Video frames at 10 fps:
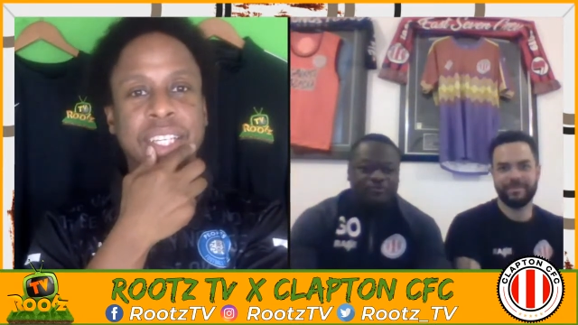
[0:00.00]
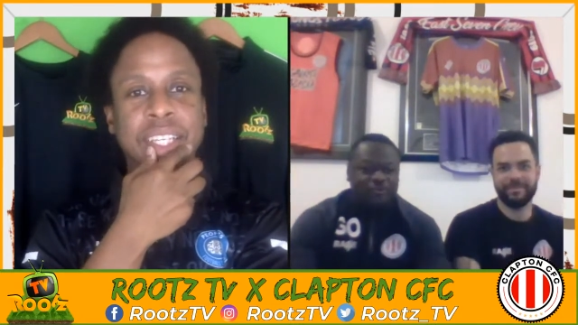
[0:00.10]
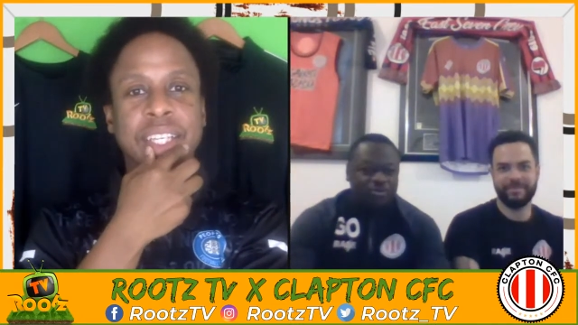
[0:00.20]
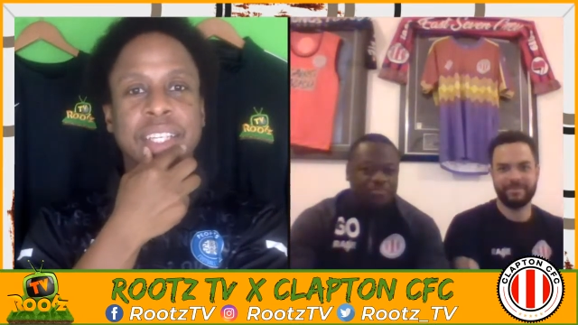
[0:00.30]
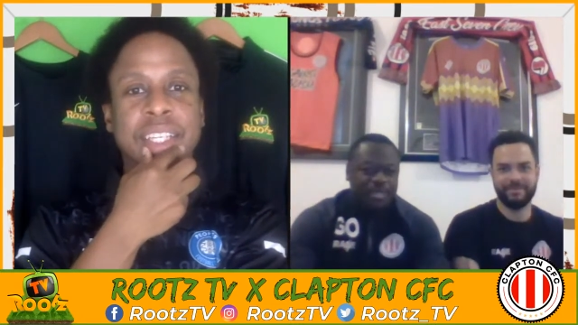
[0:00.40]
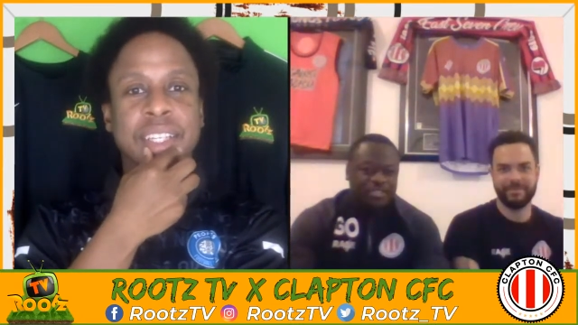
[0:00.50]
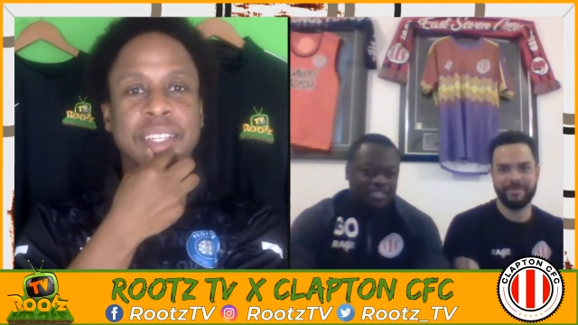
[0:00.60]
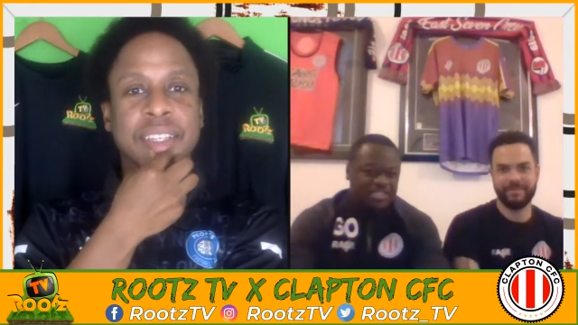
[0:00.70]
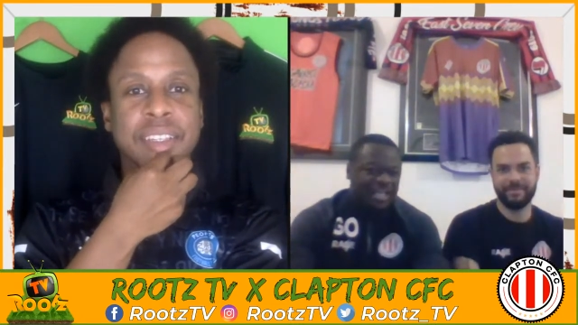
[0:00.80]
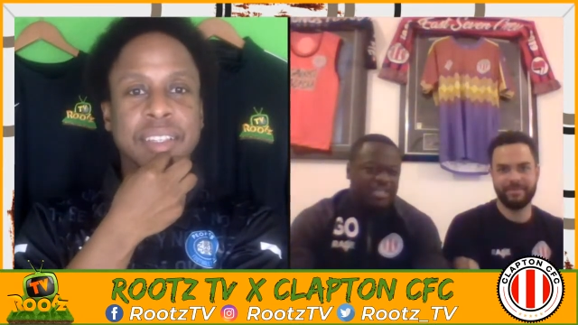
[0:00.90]
Speaker 1: foreign-based
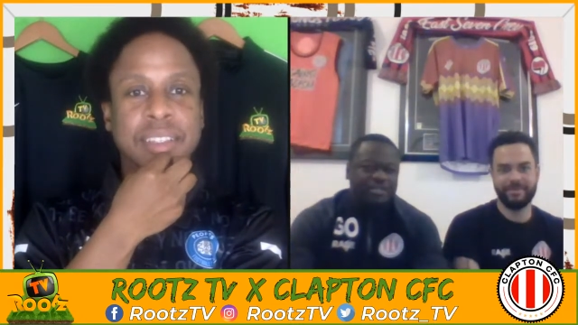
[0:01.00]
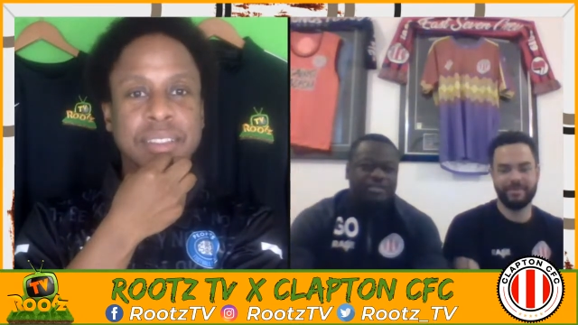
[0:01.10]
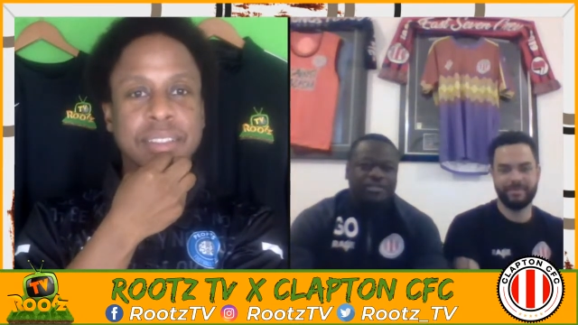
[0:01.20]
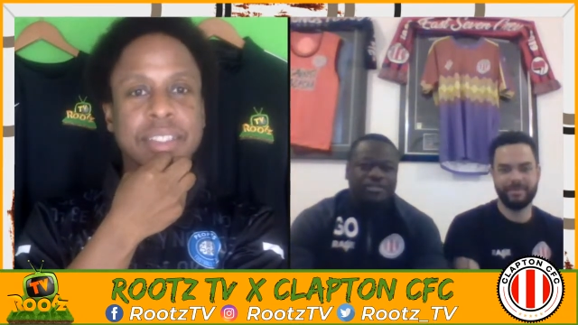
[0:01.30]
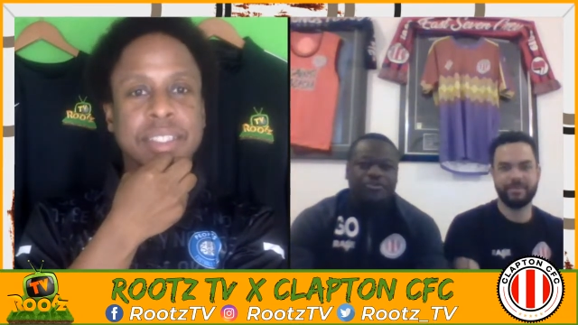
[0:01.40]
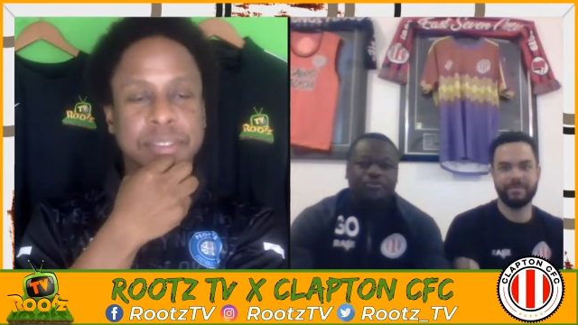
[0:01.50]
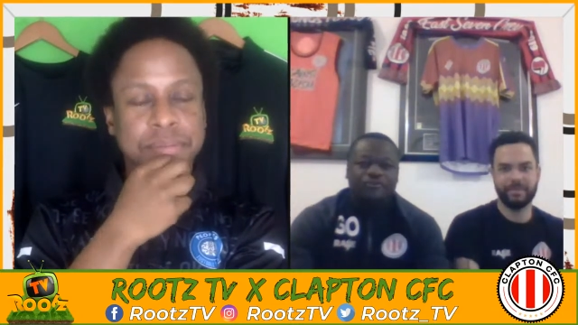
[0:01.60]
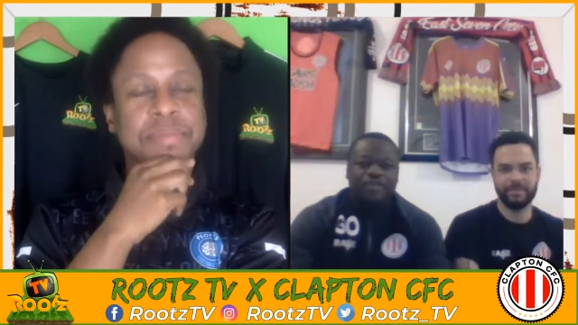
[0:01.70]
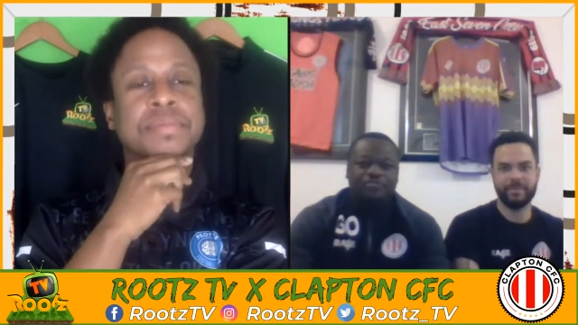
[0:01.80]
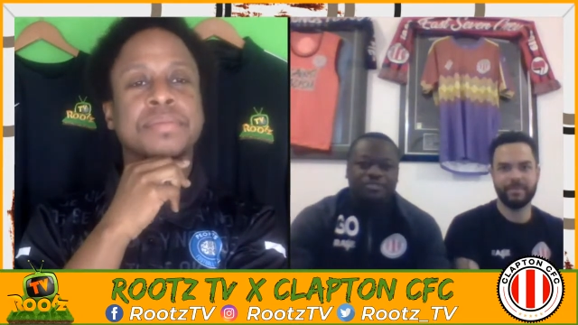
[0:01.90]
Italian sort
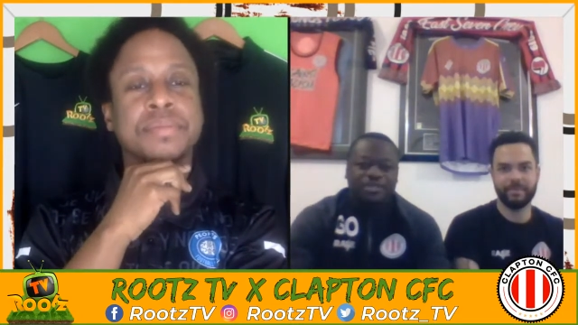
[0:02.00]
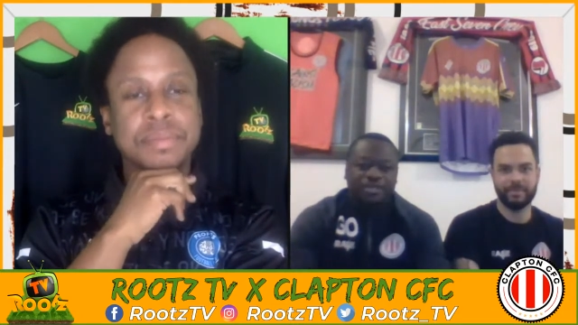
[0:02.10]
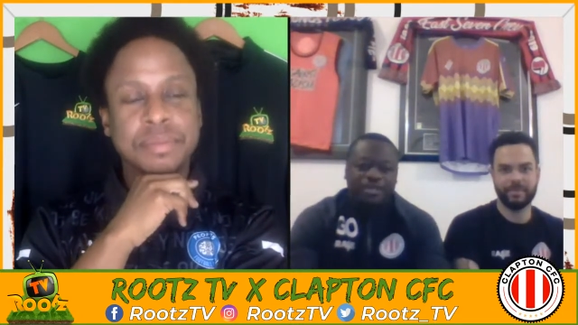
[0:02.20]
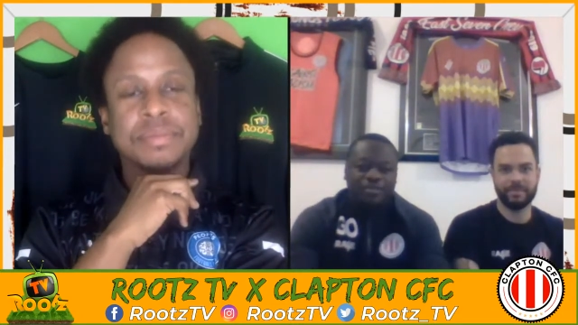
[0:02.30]
of theme, so